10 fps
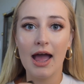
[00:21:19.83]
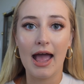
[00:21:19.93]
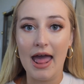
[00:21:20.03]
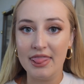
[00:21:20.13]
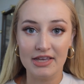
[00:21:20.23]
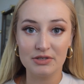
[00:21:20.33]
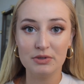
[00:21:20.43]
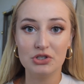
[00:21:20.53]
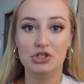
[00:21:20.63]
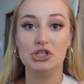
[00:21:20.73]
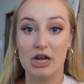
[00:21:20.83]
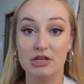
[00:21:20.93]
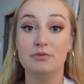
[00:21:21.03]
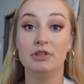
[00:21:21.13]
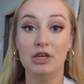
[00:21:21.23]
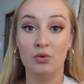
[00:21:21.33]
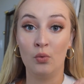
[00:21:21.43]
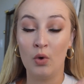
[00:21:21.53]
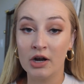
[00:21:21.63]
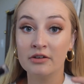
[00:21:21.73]
And this was genuinely
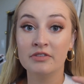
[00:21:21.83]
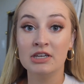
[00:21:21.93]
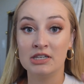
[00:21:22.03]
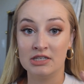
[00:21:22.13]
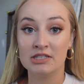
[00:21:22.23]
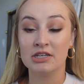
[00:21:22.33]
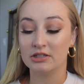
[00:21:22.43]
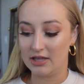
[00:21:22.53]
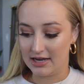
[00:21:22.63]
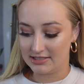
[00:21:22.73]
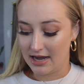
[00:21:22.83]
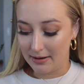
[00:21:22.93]
one of the easier lash